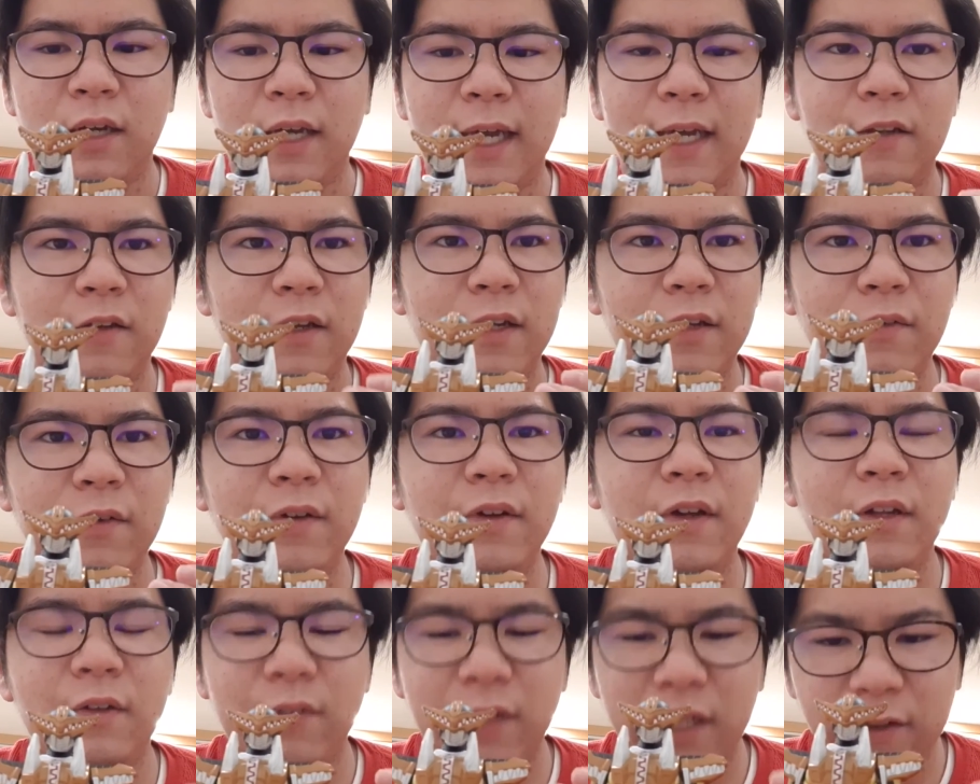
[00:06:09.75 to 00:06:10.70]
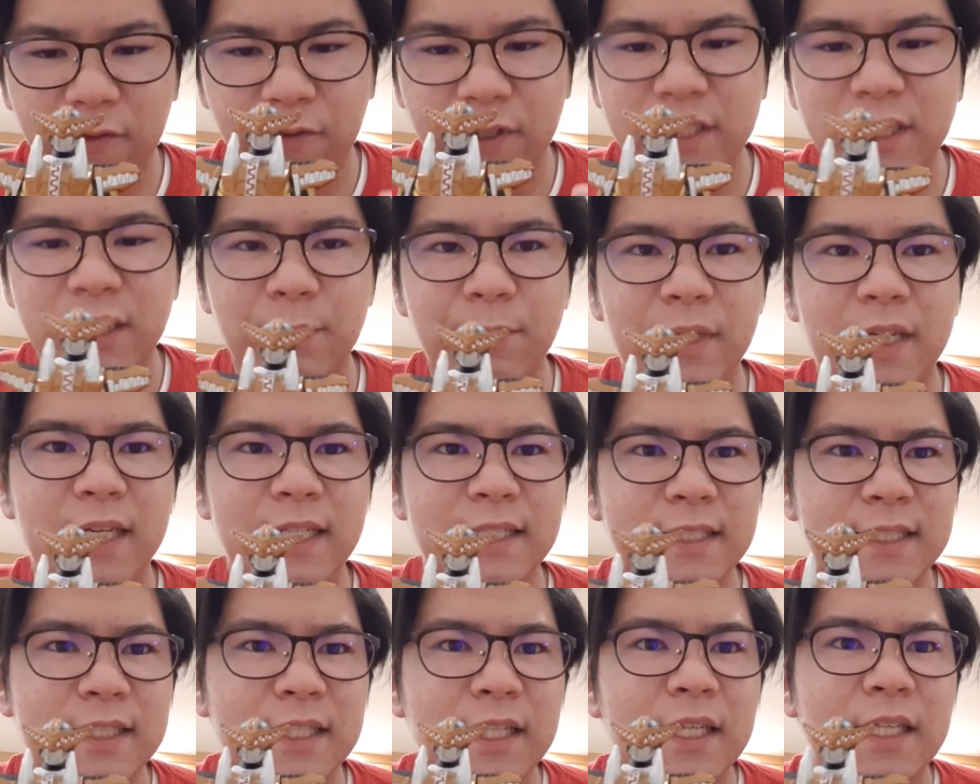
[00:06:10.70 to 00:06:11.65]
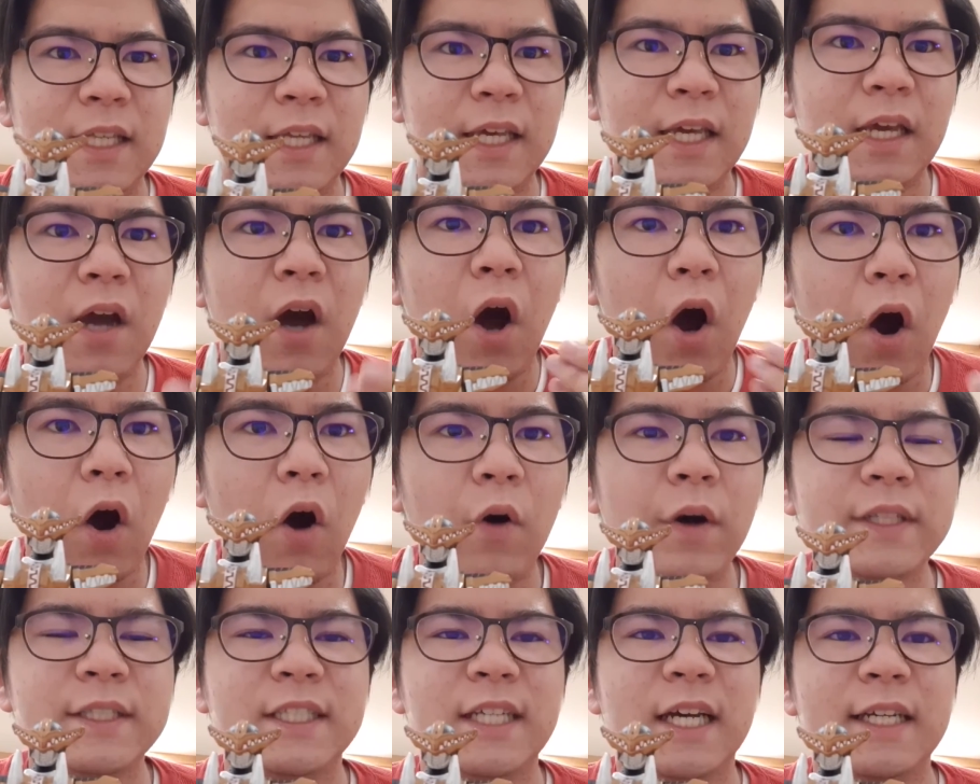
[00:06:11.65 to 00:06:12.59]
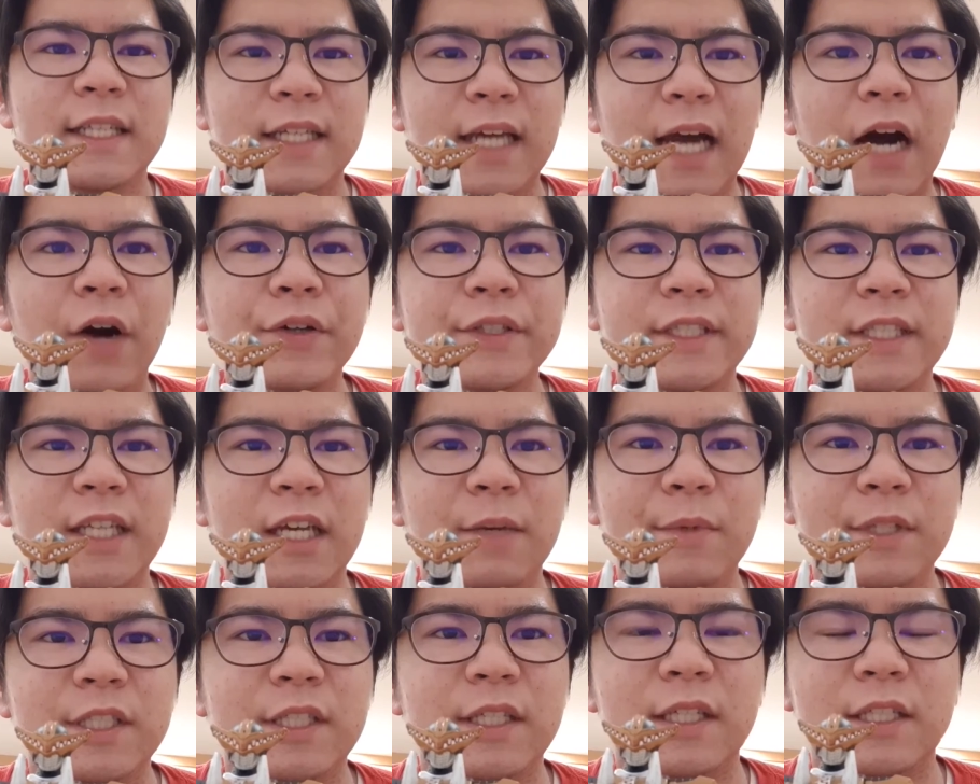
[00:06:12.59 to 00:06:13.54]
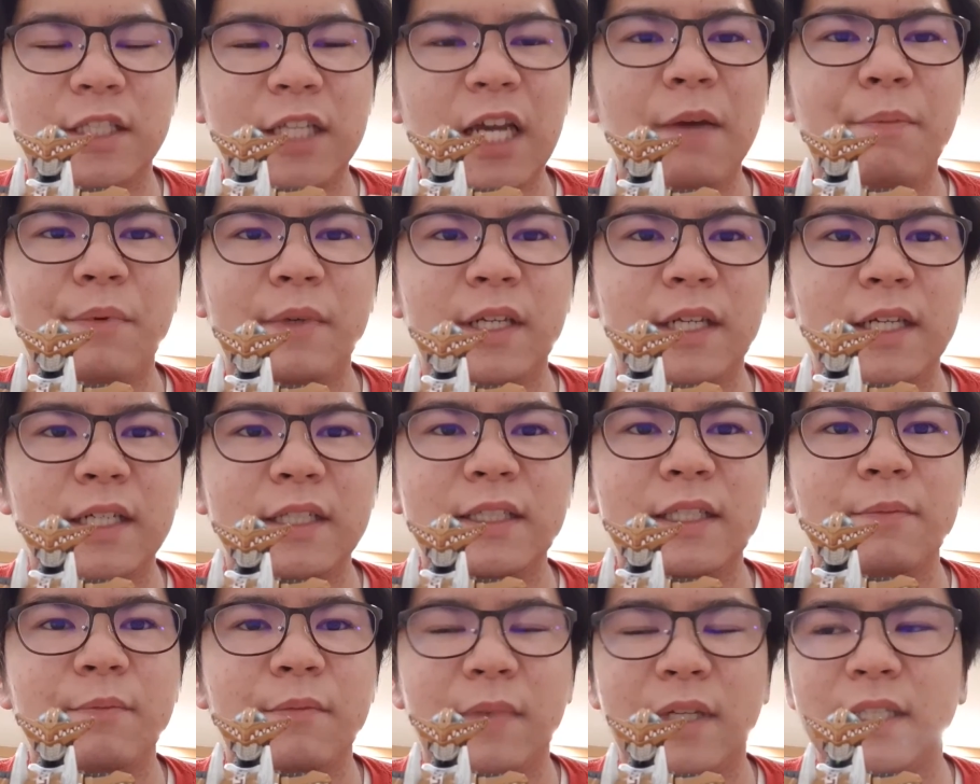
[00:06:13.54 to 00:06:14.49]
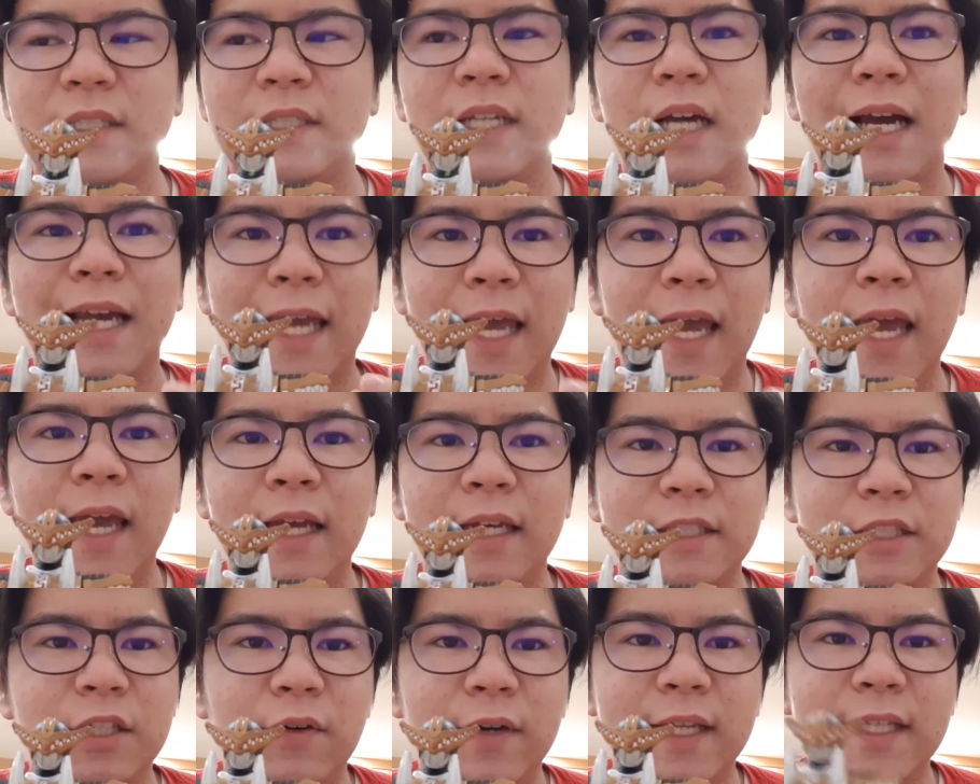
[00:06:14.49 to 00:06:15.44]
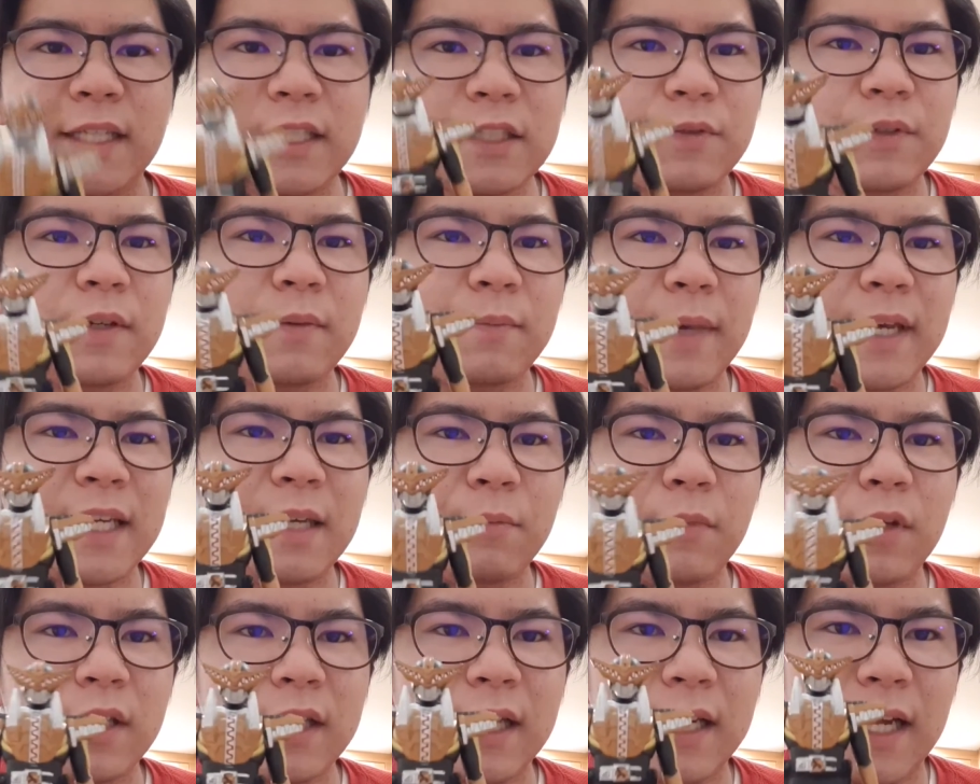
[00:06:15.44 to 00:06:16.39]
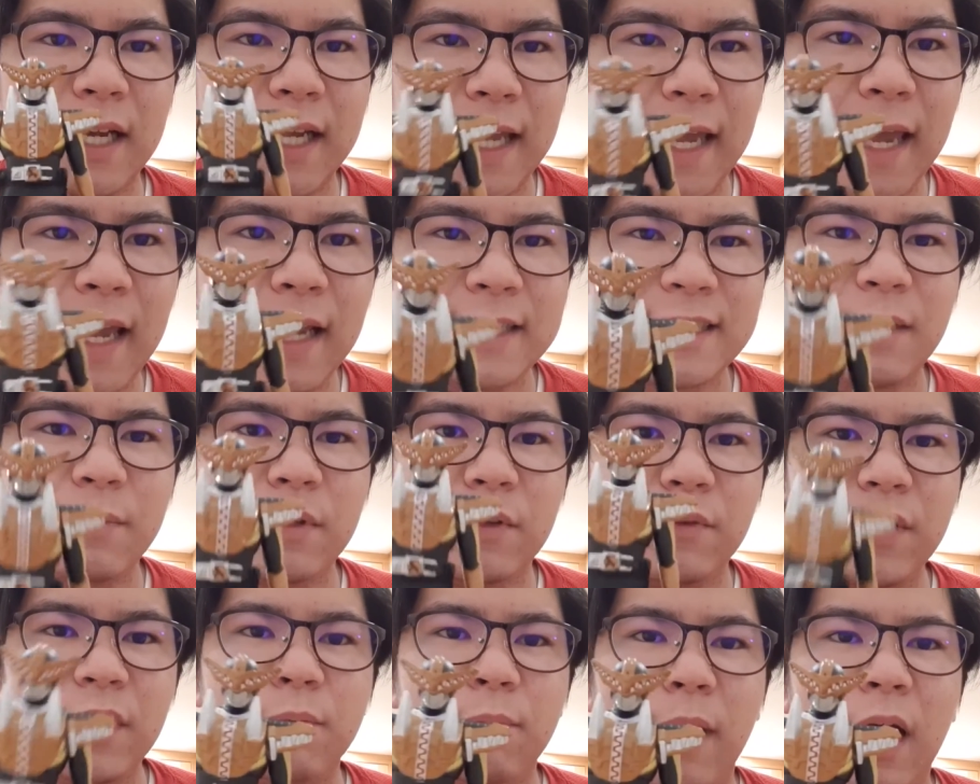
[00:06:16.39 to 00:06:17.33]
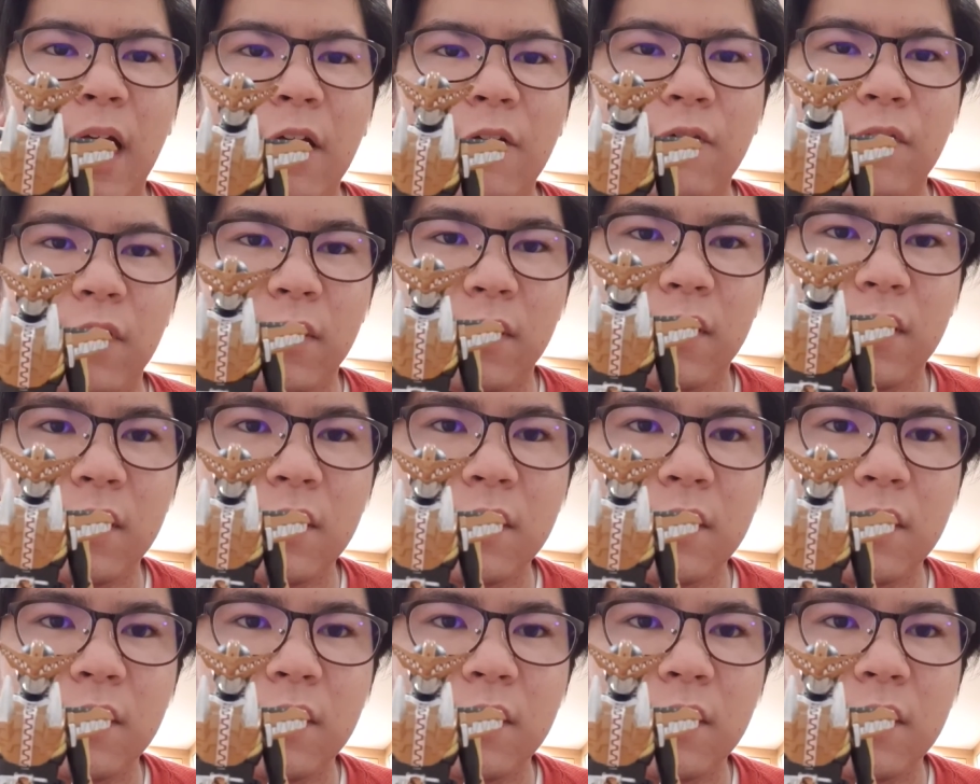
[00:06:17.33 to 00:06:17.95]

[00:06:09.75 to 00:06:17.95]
It really fits him because the O inside Gao's name in Japanese means king, so it does really make him look like a king, someone really powerful.